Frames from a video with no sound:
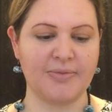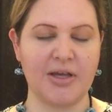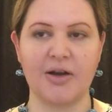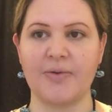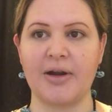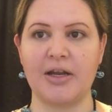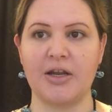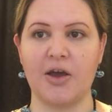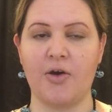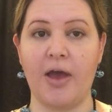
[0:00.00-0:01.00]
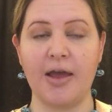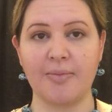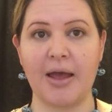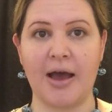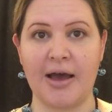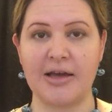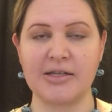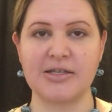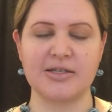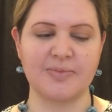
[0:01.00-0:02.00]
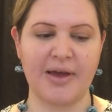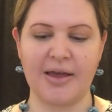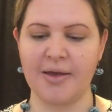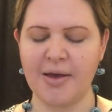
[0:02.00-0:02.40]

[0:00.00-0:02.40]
get it ready to go, and my eyes, because my